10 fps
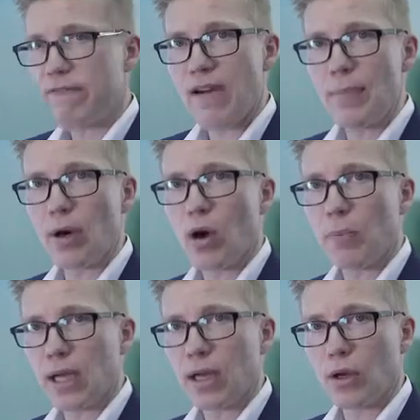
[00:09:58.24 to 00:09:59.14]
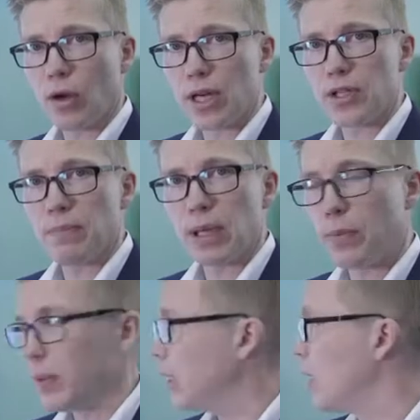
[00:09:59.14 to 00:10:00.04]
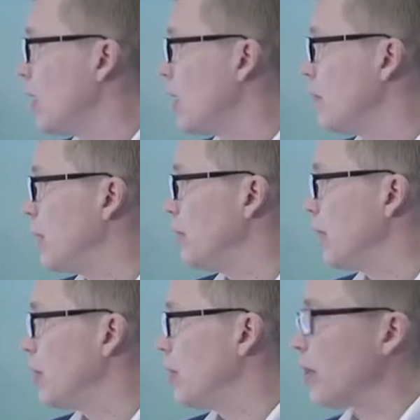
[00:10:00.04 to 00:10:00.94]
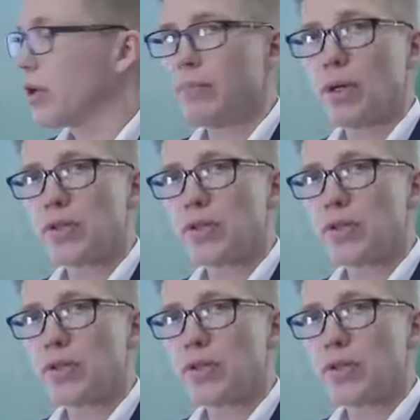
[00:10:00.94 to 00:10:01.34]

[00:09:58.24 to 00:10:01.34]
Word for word: fiber optical connection between, between New York and